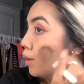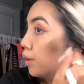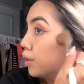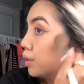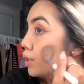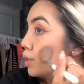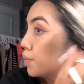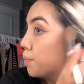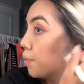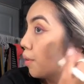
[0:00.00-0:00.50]

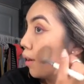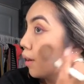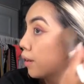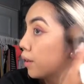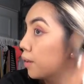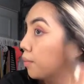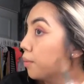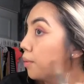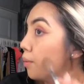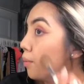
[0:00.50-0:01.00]
This is probably
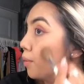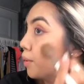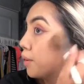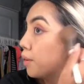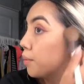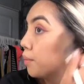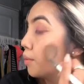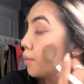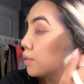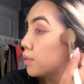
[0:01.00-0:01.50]
gonna be one of
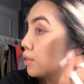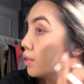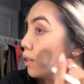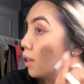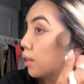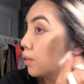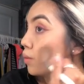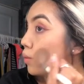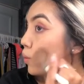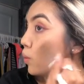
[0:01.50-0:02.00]
the most
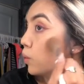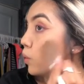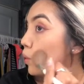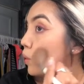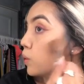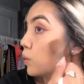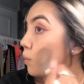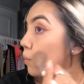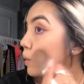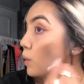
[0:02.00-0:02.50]
natural
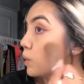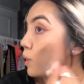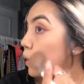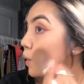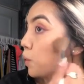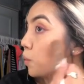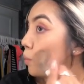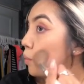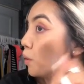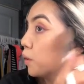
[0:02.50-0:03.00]
looks on my
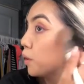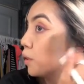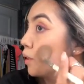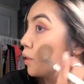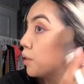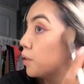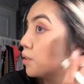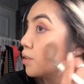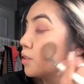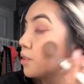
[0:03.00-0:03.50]
channel
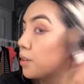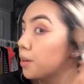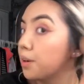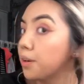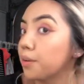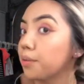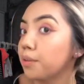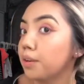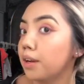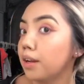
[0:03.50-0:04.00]
because, you
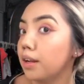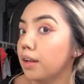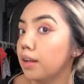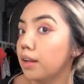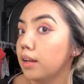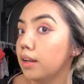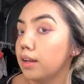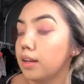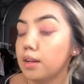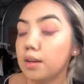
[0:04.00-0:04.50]
know,
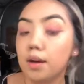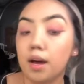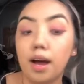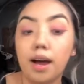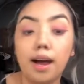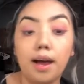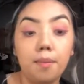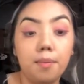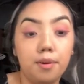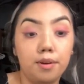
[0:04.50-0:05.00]

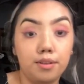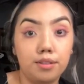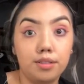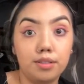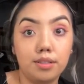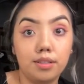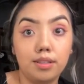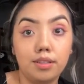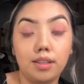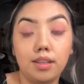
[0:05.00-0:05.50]
I
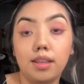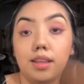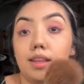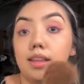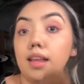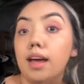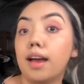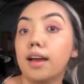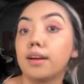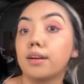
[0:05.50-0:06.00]
personally
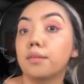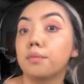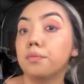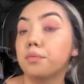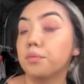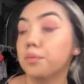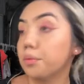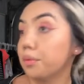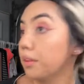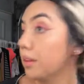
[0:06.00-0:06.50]
like
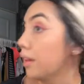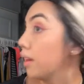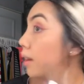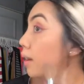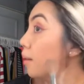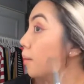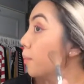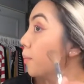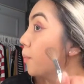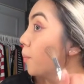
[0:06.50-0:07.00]
full
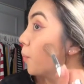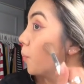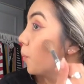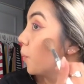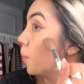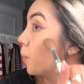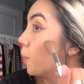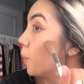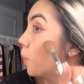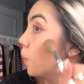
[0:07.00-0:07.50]
glam.
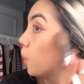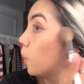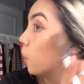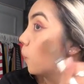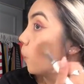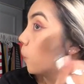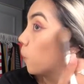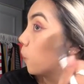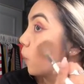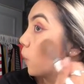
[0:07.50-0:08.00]

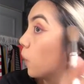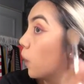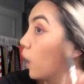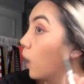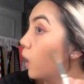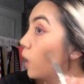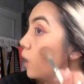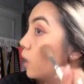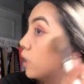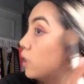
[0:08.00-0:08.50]
I
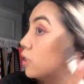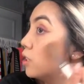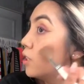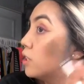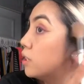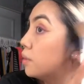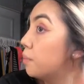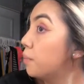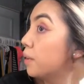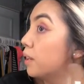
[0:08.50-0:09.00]
did just
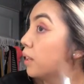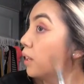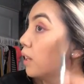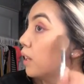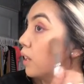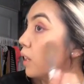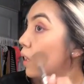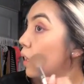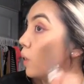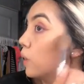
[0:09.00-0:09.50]
dip it
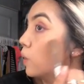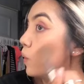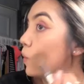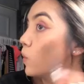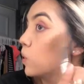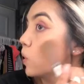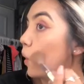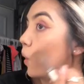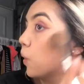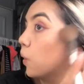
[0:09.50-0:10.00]
again.
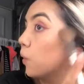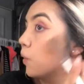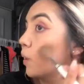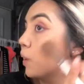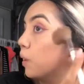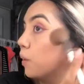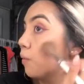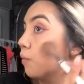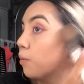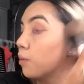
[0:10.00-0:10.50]

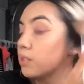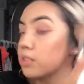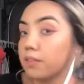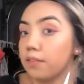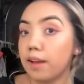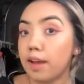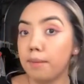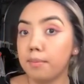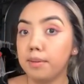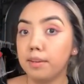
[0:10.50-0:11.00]
Sorry, force of
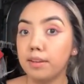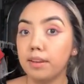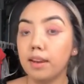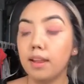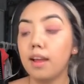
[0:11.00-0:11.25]
habit.